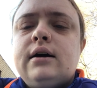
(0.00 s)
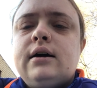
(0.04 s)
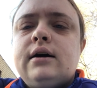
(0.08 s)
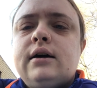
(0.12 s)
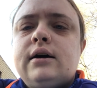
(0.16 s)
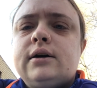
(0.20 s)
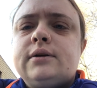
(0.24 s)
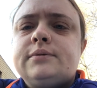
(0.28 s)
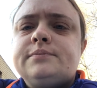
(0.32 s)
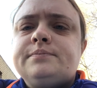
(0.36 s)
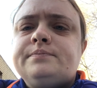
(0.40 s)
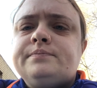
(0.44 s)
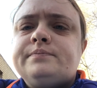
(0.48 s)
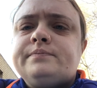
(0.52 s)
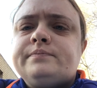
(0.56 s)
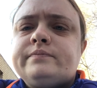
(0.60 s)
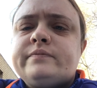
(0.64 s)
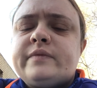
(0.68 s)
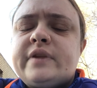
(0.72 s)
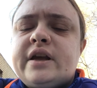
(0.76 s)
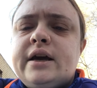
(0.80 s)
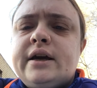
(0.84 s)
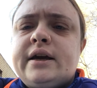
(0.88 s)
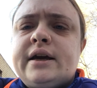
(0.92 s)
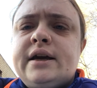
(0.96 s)
Um,
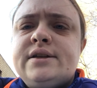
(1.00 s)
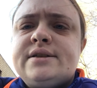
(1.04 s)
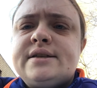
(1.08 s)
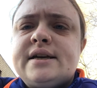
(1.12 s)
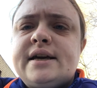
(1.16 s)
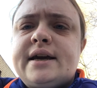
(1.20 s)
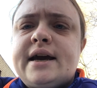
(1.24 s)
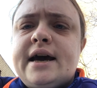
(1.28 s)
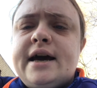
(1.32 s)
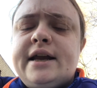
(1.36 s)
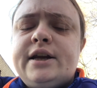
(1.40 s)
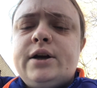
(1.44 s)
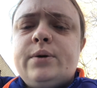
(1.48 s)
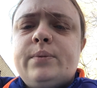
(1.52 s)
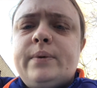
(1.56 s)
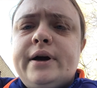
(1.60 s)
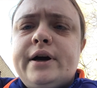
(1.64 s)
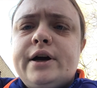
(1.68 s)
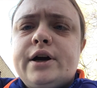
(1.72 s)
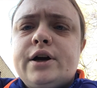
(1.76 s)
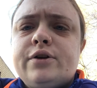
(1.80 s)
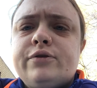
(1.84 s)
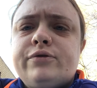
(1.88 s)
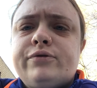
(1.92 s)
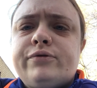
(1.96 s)
it can take
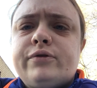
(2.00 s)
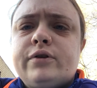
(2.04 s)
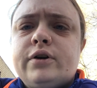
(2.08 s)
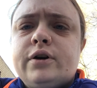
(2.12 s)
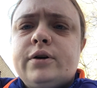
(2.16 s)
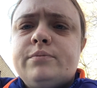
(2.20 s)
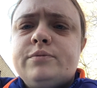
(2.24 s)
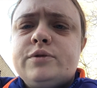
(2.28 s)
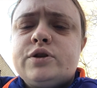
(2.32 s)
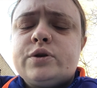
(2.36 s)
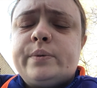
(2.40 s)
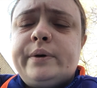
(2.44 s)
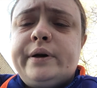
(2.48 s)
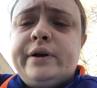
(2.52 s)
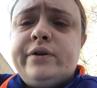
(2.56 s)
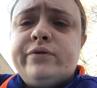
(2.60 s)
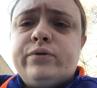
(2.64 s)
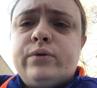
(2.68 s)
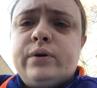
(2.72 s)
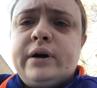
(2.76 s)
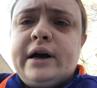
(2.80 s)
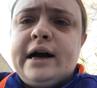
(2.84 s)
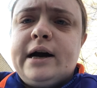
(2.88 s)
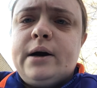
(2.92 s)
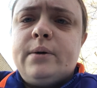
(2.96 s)
anywhere from
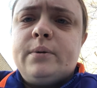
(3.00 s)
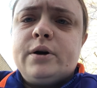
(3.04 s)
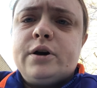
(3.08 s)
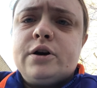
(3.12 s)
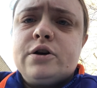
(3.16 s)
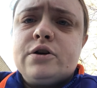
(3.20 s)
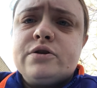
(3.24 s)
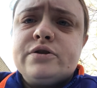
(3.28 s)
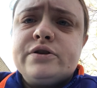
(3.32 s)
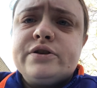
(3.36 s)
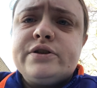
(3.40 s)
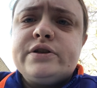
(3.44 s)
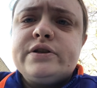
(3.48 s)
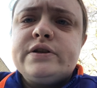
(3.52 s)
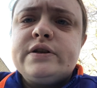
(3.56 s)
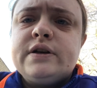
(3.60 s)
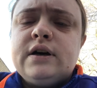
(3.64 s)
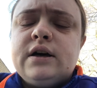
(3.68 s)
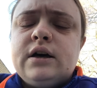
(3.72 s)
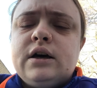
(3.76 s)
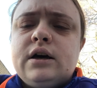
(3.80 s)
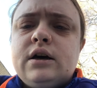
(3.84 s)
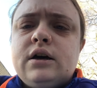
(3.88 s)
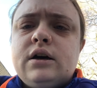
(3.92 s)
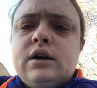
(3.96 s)
twenty-four hours
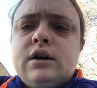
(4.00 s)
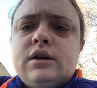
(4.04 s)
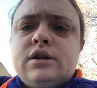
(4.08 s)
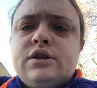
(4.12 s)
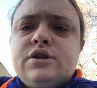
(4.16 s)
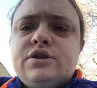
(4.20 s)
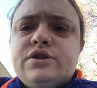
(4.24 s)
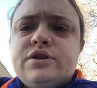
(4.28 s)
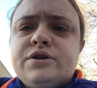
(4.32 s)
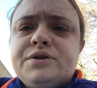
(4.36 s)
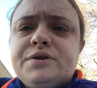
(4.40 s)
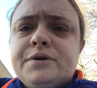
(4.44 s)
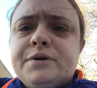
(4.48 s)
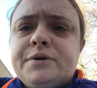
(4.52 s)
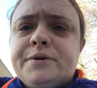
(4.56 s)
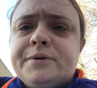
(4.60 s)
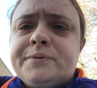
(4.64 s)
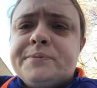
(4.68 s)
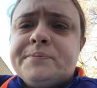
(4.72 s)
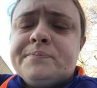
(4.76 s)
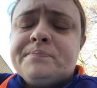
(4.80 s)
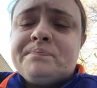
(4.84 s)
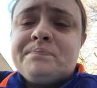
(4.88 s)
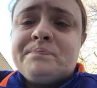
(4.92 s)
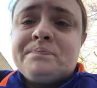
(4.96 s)

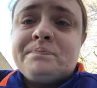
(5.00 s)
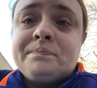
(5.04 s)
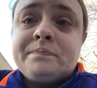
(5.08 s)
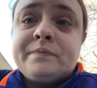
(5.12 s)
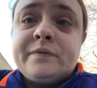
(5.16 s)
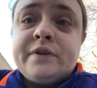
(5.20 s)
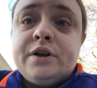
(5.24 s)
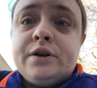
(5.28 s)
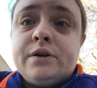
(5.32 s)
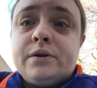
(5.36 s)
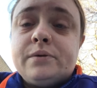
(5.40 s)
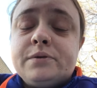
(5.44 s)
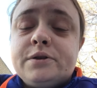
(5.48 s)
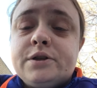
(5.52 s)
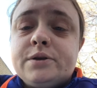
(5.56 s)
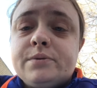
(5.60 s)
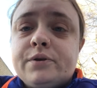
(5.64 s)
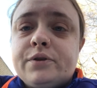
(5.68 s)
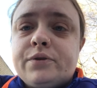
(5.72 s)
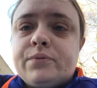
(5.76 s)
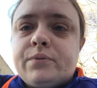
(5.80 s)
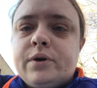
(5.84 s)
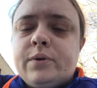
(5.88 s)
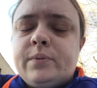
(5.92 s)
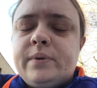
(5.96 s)
to you know two
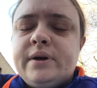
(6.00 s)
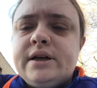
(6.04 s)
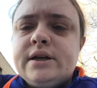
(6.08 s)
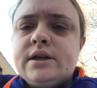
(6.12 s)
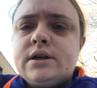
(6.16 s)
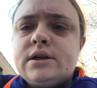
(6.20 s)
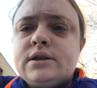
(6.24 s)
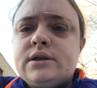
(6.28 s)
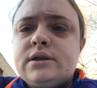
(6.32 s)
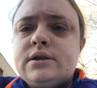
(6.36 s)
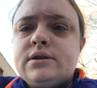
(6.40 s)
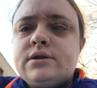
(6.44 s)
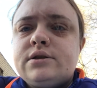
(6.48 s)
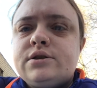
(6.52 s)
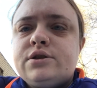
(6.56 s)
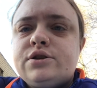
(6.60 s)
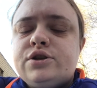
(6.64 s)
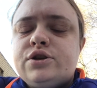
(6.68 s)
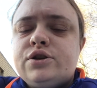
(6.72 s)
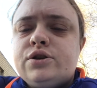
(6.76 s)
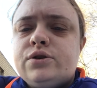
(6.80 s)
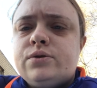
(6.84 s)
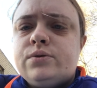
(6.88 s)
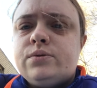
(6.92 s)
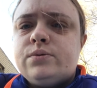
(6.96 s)
or three weeks
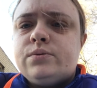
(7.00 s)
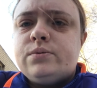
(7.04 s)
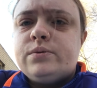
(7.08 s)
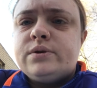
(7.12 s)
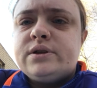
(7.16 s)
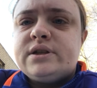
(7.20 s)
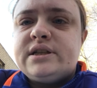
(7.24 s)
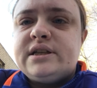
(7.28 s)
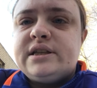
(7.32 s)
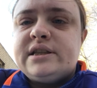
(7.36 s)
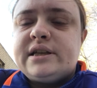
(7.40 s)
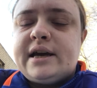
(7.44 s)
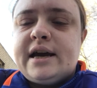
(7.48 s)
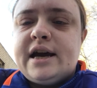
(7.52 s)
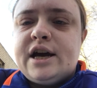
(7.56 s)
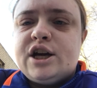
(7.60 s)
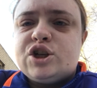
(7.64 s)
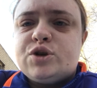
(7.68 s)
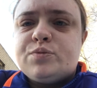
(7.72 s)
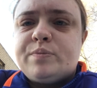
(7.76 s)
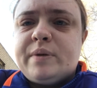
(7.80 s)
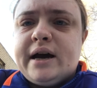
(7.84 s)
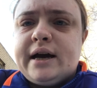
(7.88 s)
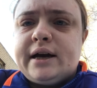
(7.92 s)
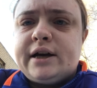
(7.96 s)
to see the
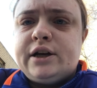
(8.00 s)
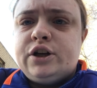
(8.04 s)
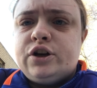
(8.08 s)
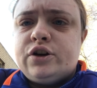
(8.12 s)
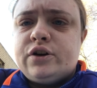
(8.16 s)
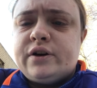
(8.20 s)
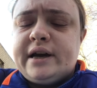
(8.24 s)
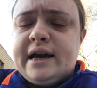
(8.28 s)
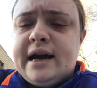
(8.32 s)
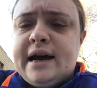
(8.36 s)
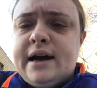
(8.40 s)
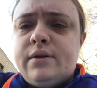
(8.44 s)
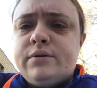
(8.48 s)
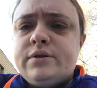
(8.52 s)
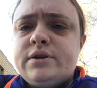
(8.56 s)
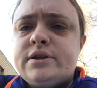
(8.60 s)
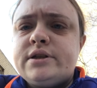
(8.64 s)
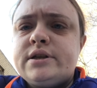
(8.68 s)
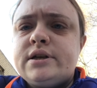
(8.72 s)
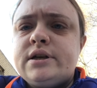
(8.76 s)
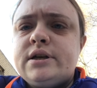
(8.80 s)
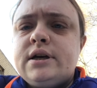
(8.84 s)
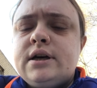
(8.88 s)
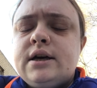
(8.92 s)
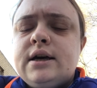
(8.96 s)
cash back in your account.